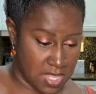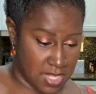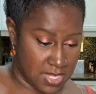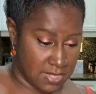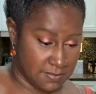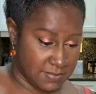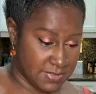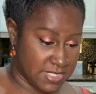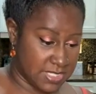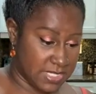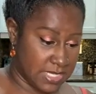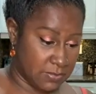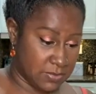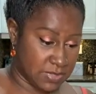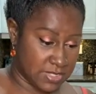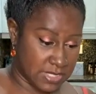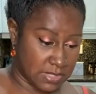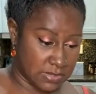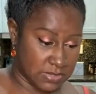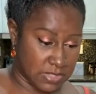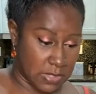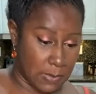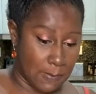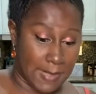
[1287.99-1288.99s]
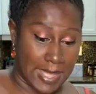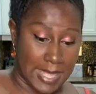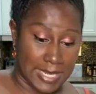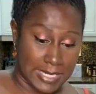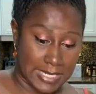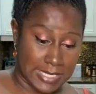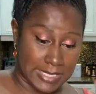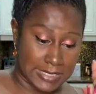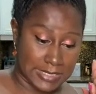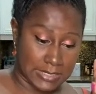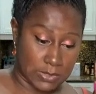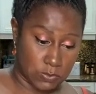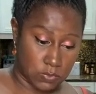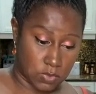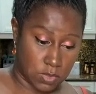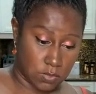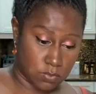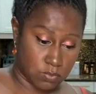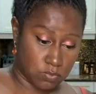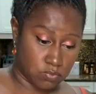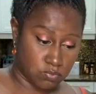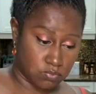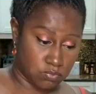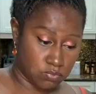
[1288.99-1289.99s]
Let me see what's else on my list. Hello.
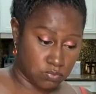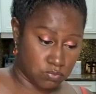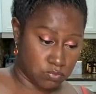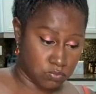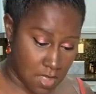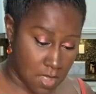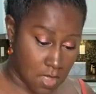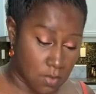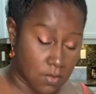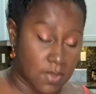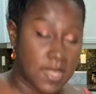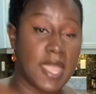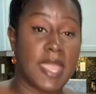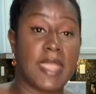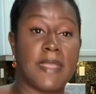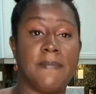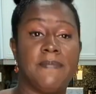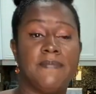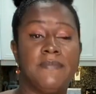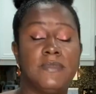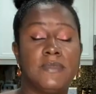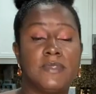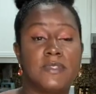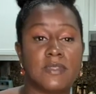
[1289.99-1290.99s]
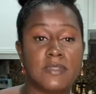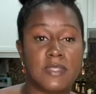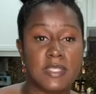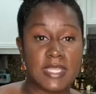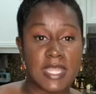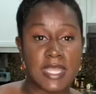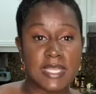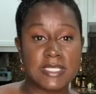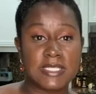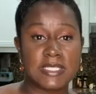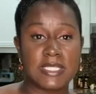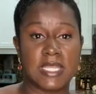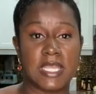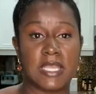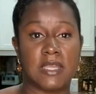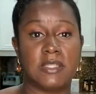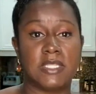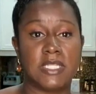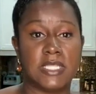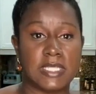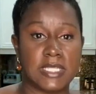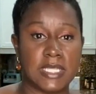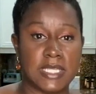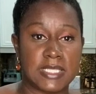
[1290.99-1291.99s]
Okay, so the next thing on
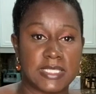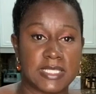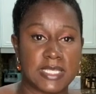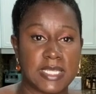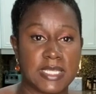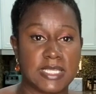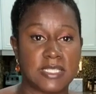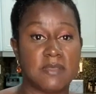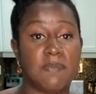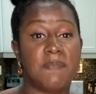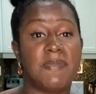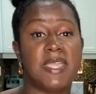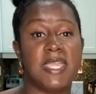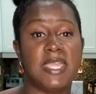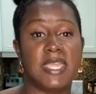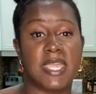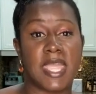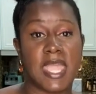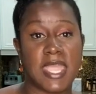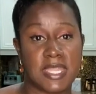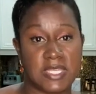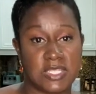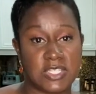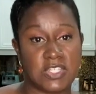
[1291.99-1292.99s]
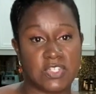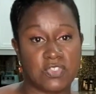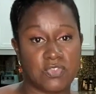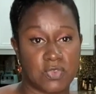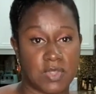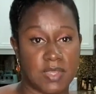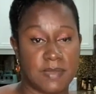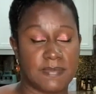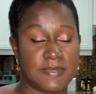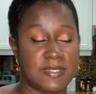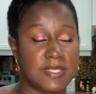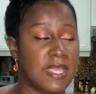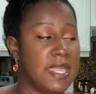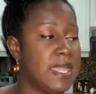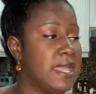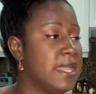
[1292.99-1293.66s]
the list is pH strips.